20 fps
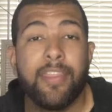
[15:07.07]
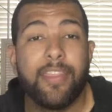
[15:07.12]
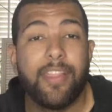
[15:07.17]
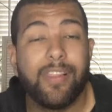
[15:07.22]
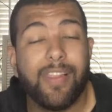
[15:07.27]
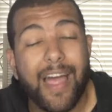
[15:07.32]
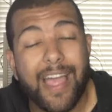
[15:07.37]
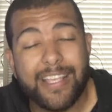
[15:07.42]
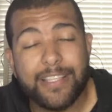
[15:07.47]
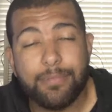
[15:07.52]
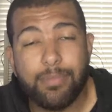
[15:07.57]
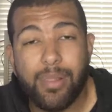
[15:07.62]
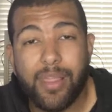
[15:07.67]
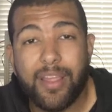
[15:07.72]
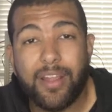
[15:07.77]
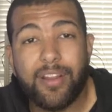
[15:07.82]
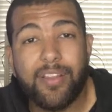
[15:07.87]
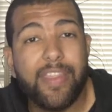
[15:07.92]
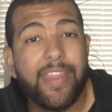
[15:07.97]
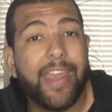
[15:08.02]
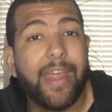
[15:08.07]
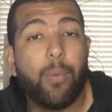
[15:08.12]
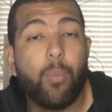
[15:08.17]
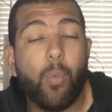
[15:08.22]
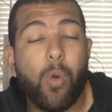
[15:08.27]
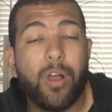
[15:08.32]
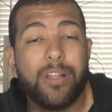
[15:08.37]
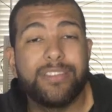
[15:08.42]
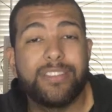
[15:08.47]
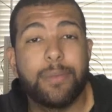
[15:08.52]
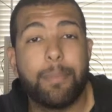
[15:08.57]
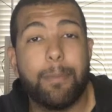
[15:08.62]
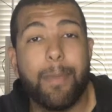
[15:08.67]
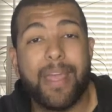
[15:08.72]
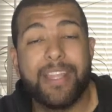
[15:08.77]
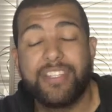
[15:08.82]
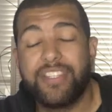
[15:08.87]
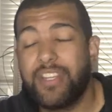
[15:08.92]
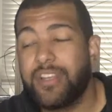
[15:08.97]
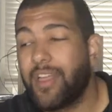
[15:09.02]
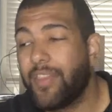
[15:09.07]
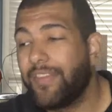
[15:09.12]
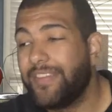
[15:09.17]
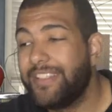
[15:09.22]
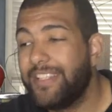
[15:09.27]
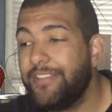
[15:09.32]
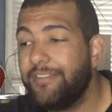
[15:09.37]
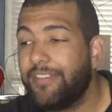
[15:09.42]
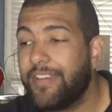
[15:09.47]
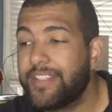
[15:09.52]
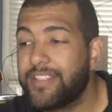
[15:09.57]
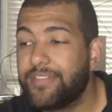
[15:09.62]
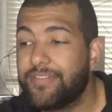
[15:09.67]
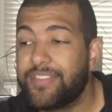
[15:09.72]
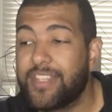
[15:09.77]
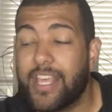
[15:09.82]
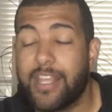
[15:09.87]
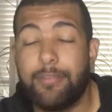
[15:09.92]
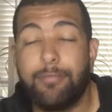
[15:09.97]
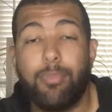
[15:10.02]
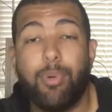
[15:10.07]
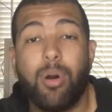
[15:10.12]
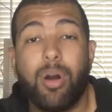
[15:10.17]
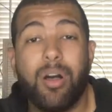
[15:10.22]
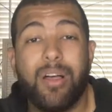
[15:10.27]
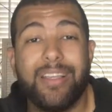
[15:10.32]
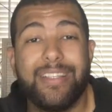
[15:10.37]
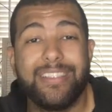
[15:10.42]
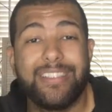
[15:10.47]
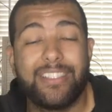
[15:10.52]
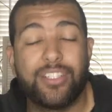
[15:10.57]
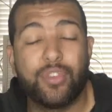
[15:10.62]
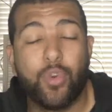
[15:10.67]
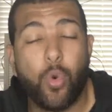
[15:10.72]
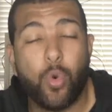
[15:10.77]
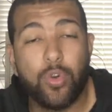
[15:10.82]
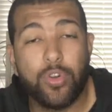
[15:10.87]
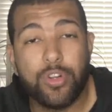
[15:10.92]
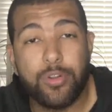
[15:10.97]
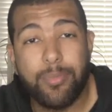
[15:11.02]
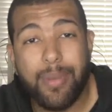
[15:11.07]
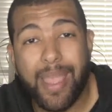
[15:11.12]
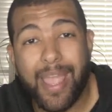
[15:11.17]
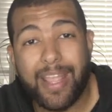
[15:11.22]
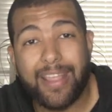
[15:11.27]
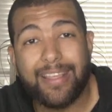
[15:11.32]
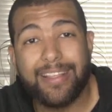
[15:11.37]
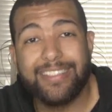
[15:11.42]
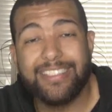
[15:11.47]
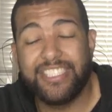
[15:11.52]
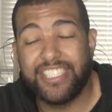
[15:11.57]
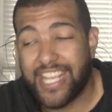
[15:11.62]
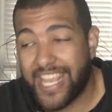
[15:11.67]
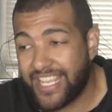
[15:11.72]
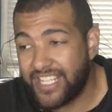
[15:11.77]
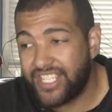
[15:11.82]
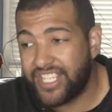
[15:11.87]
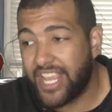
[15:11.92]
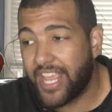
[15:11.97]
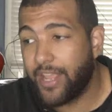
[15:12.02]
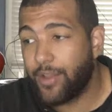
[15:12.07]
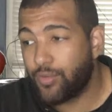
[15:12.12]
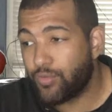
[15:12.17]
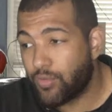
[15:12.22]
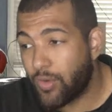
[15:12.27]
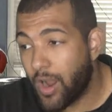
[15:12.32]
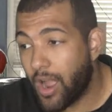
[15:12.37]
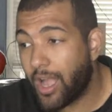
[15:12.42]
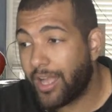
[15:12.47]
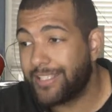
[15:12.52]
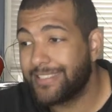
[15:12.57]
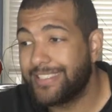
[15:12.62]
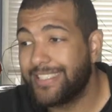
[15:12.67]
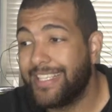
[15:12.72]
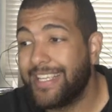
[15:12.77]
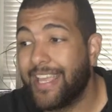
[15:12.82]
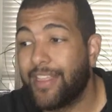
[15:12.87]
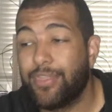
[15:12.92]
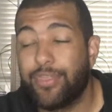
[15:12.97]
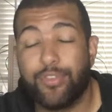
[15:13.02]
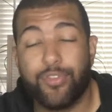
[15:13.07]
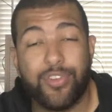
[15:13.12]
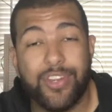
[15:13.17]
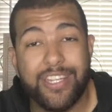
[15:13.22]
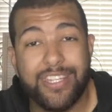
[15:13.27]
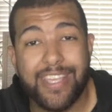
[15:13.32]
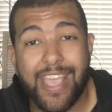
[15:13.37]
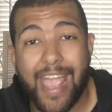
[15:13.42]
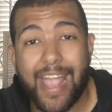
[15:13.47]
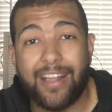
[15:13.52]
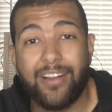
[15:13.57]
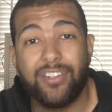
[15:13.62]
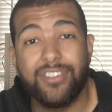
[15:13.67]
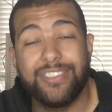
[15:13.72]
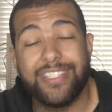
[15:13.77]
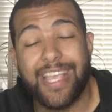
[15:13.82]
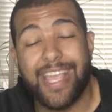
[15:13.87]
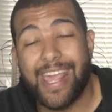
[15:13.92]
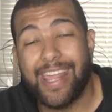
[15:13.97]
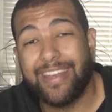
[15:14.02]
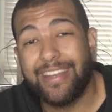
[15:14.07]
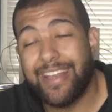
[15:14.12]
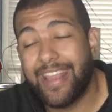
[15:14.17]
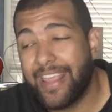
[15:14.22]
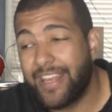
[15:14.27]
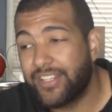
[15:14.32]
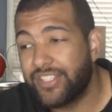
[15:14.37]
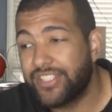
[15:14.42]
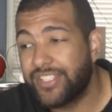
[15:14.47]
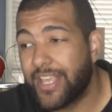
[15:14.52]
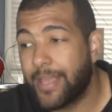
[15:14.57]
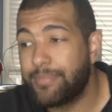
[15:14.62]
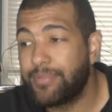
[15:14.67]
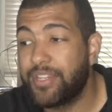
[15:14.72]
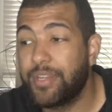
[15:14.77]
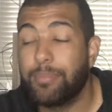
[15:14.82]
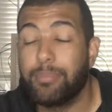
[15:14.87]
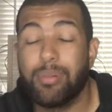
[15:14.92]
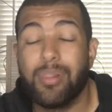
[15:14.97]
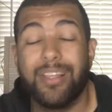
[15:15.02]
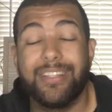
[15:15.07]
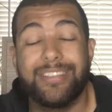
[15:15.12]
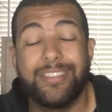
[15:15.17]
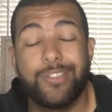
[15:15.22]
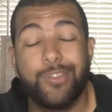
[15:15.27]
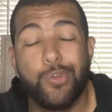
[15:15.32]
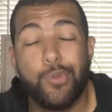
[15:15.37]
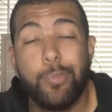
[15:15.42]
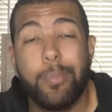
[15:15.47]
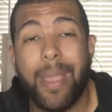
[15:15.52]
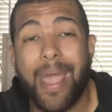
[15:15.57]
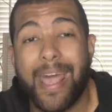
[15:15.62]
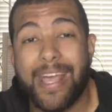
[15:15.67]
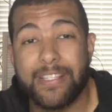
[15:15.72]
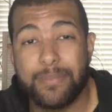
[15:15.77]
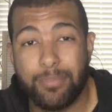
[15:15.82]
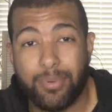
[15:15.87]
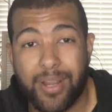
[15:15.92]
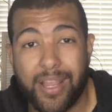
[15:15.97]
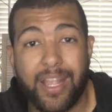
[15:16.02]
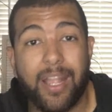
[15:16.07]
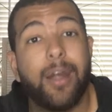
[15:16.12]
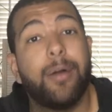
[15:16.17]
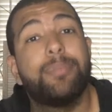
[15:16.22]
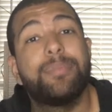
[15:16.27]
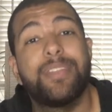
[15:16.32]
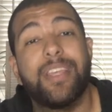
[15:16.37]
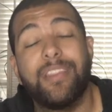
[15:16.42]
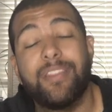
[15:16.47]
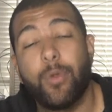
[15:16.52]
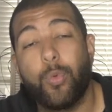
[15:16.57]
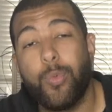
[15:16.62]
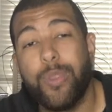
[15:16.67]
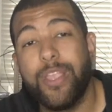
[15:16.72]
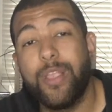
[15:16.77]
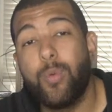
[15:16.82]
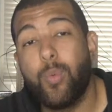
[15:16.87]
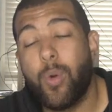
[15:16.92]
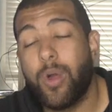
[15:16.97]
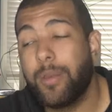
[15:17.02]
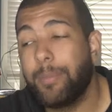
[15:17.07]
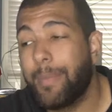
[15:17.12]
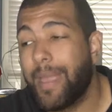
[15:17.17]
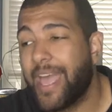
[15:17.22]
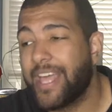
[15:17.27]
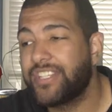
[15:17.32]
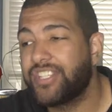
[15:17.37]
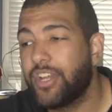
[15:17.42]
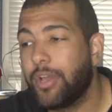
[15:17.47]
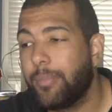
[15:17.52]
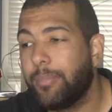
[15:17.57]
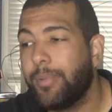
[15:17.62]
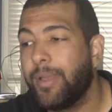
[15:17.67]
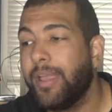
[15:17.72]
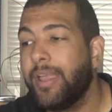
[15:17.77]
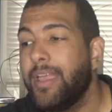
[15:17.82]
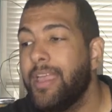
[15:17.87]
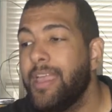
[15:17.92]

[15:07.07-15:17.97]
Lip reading: The last player that I want to mention on the defensive side of ball is cornerback J.J. Ross. He had three tackles and an interception, plus two pass breakups in the week one matchup.